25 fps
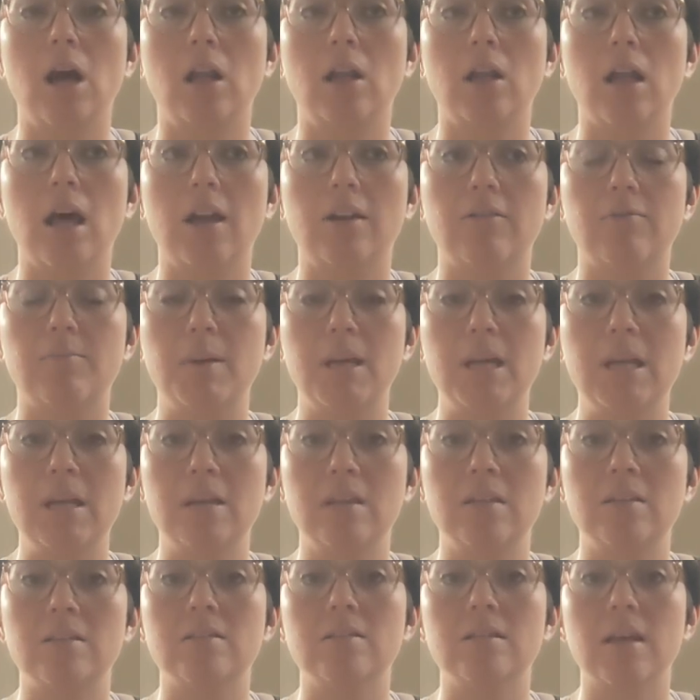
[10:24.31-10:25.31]
a lot of
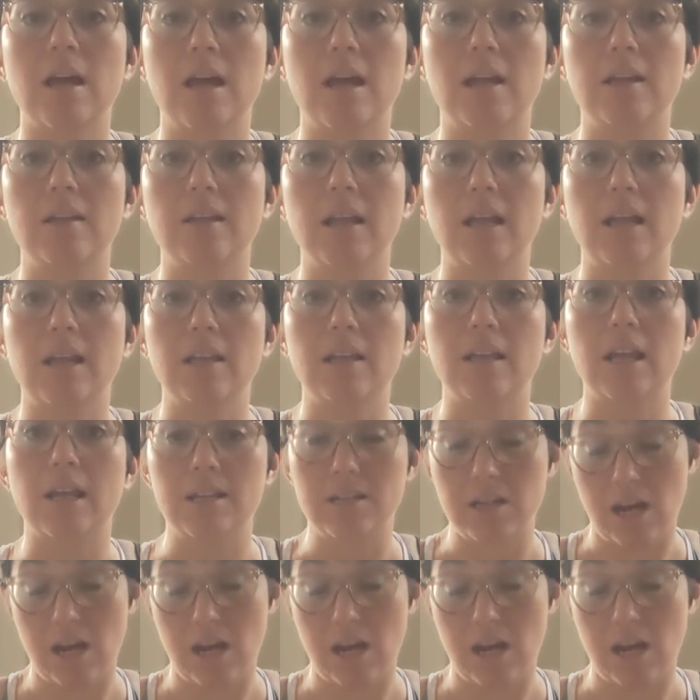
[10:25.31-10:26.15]
beans and then they